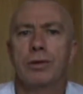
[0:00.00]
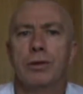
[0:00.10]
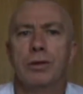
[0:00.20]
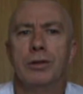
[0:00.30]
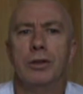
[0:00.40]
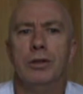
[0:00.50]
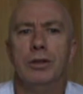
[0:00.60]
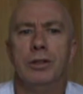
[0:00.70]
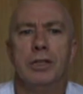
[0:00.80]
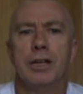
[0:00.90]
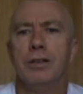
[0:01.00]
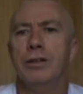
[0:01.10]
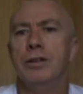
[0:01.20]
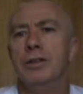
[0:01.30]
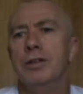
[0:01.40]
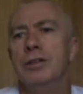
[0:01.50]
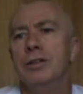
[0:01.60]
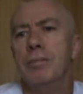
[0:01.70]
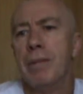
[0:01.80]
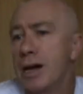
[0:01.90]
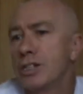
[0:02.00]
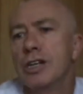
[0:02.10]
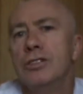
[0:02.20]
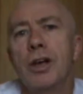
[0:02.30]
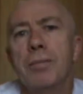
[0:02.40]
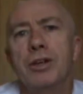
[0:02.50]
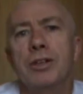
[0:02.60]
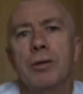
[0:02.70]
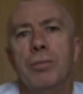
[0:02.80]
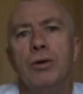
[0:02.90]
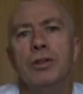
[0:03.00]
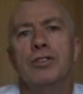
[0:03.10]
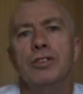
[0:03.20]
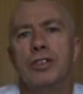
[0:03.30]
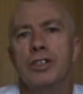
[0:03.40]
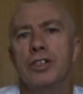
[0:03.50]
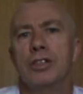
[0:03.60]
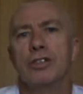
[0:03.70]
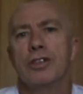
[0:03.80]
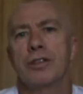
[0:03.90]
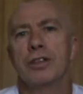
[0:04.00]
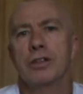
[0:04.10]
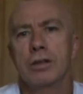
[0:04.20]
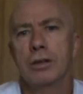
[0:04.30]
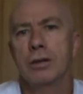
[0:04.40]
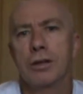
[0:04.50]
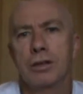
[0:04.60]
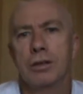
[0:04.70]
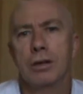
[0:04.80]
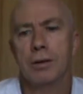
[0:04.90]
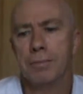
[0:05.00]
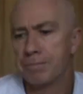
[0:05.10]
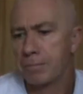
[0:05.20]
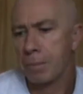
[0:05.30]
end of the match ends up being a points decision. There's nothing